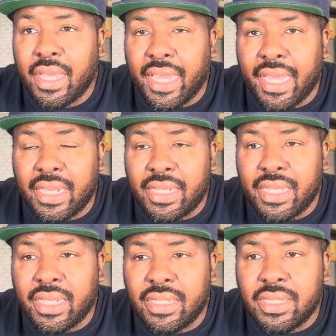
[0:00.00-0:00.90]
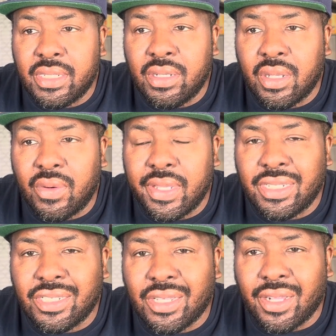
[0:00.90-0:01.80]
And then, it
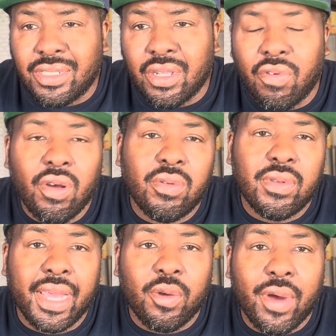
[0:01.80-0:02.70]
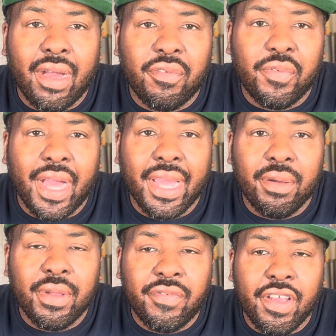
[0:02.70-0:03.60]
just starts to grow like wildfire.
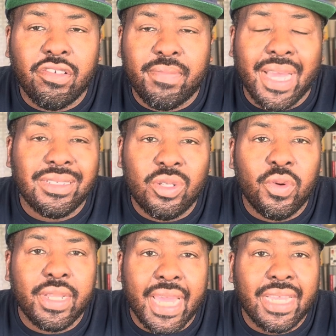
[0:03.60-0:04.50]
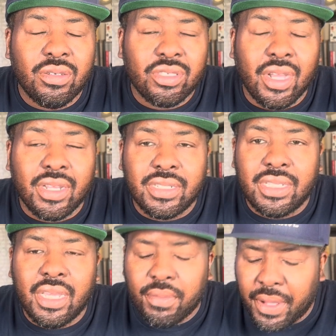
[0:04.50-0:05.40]
If everybody's doing that, you'll start to
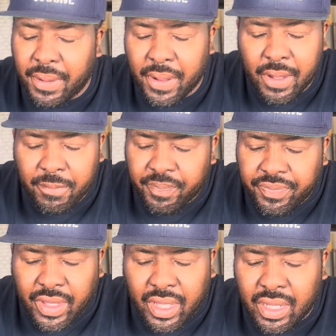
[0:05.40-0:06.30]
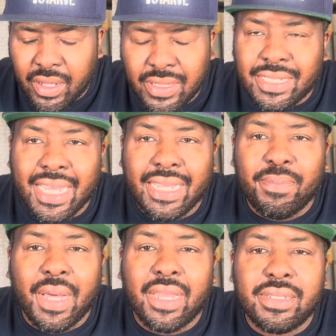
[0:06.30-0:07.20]
see it. But, it's just like the
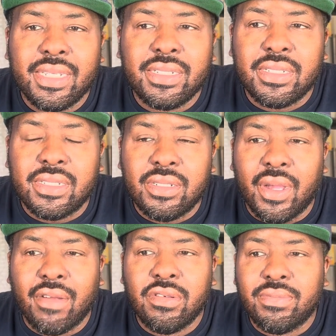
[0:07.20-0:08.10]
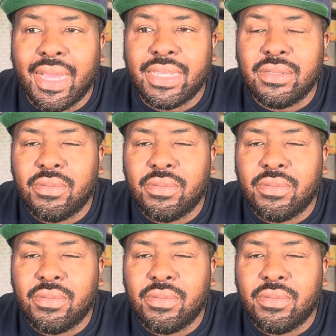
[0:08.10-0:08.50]
politicians, everybody's